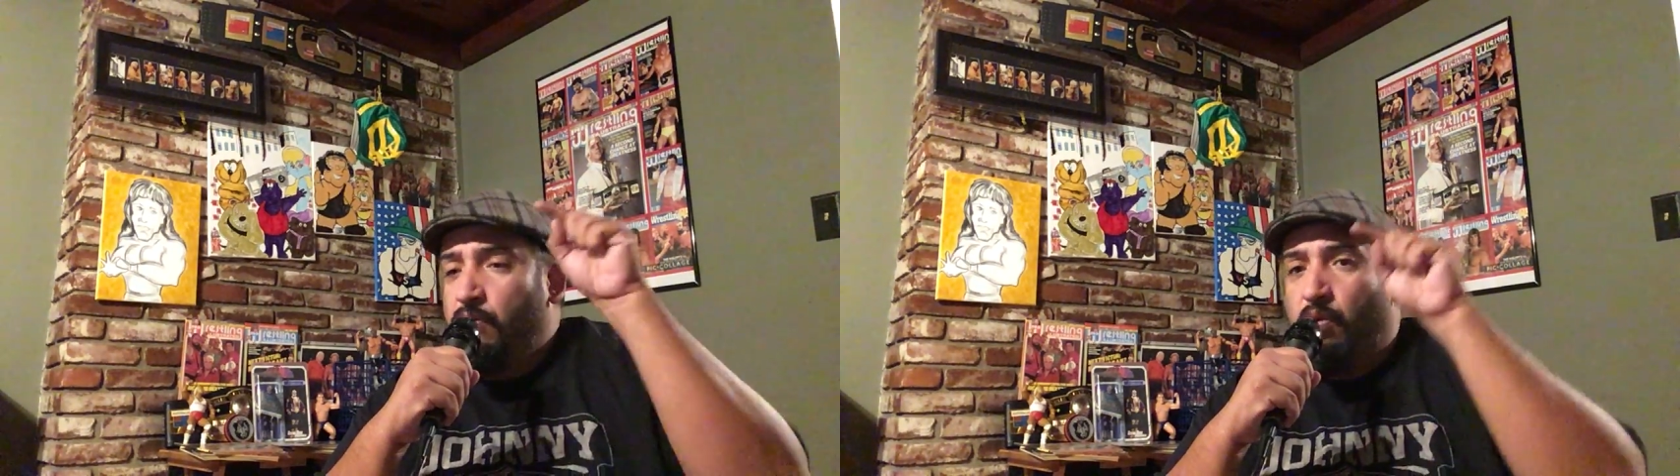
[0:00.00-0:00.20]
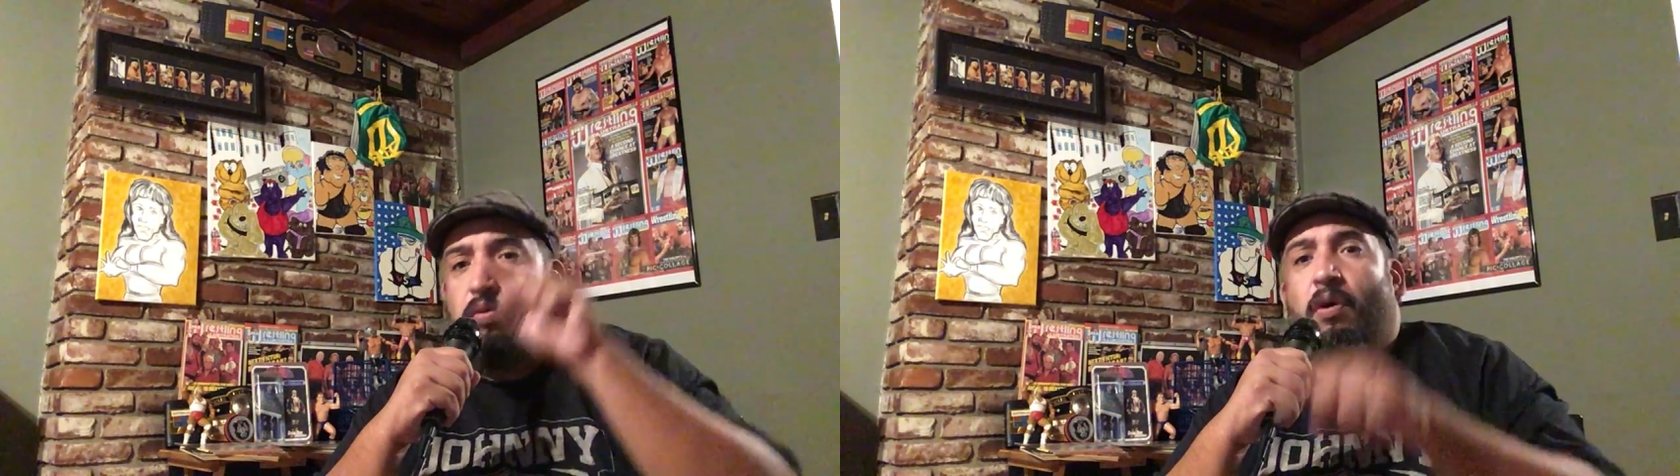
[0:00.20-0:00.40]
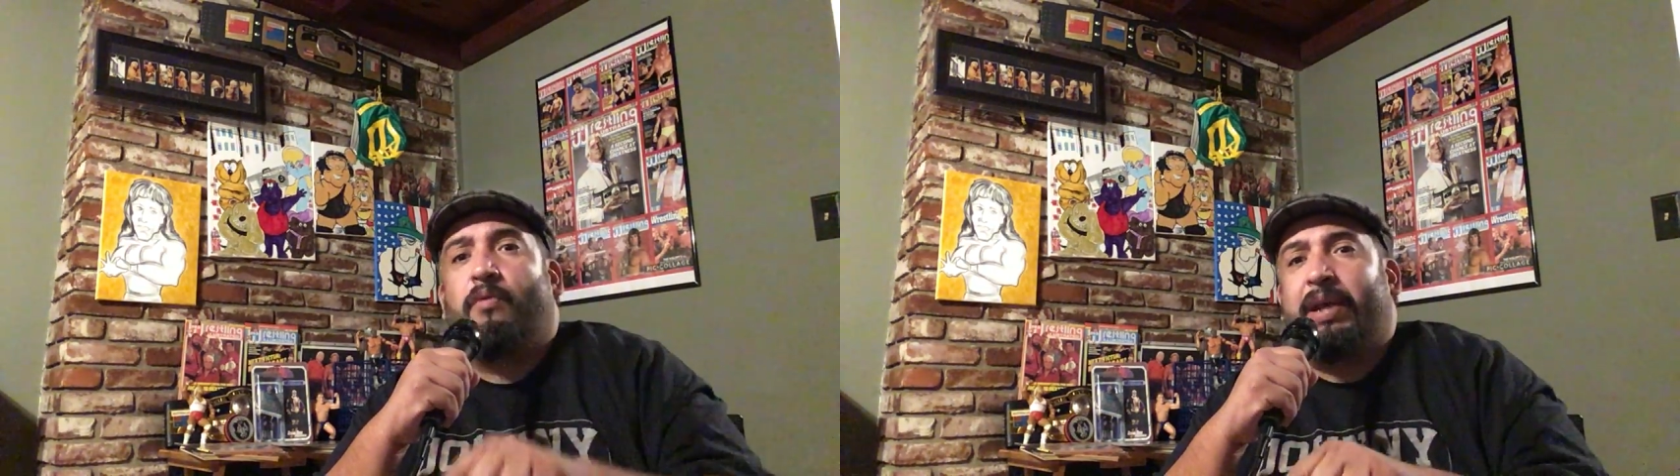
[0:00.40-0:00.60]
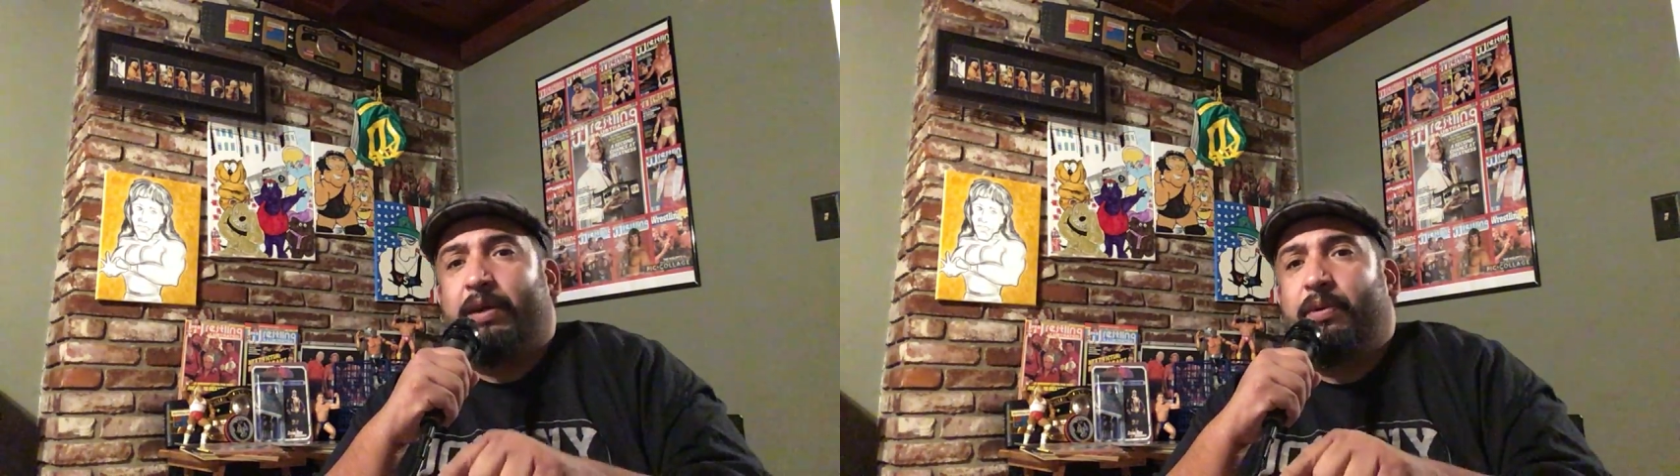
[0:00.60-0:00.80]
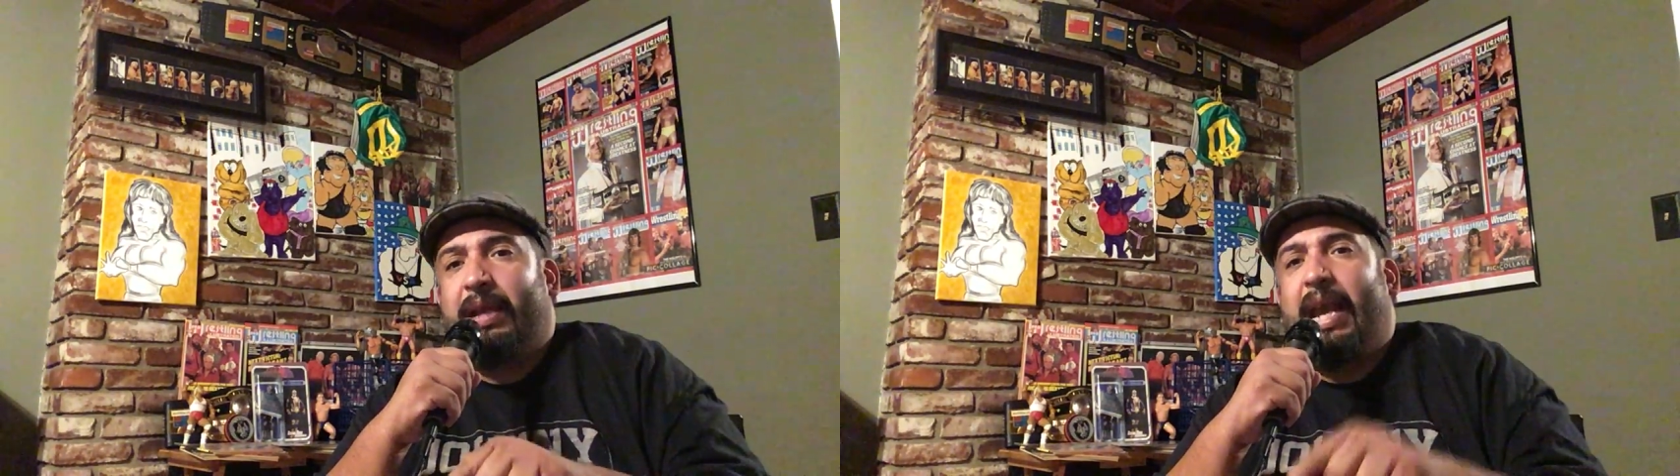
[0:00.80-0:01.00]
with what we
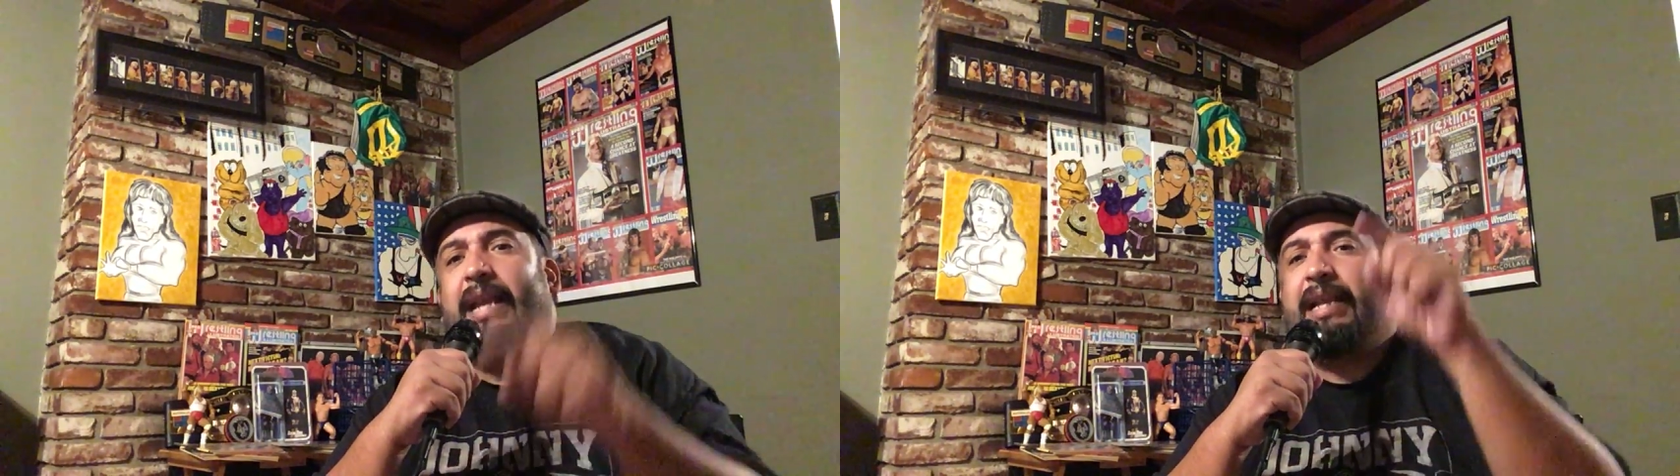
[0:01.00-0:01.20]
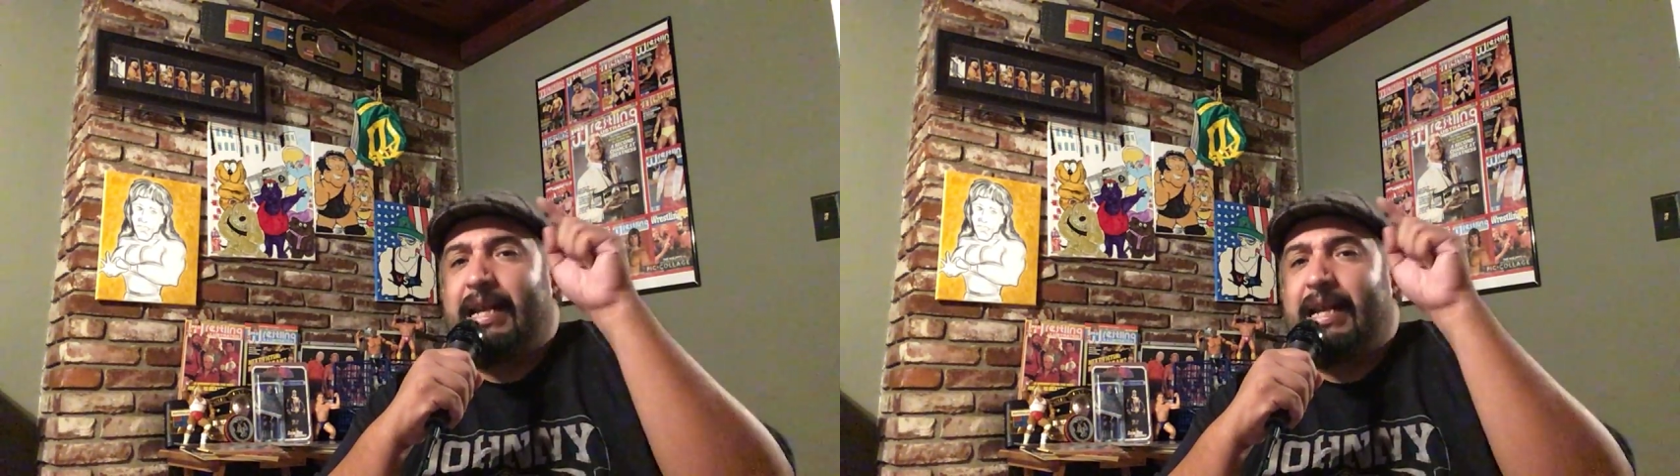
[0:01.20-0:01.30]
create.